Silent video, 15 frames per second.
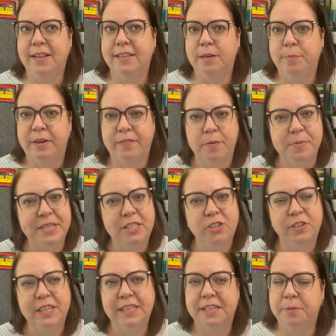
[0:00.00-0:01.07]
A little bit of a
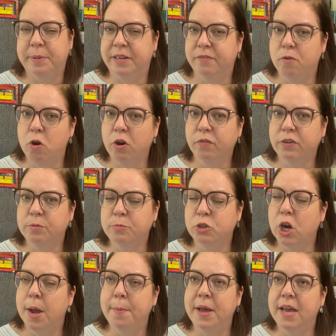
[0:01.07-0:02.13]
mystery, a little bit of courtroom
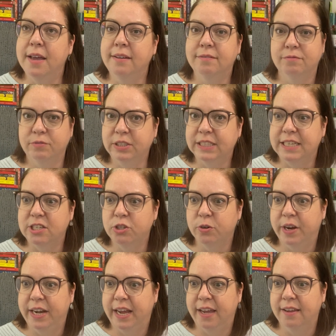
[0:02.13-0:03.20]
drama. Really
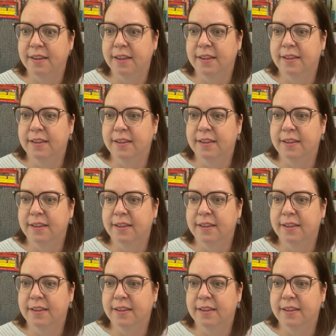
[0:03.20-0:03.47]
enjoyed it.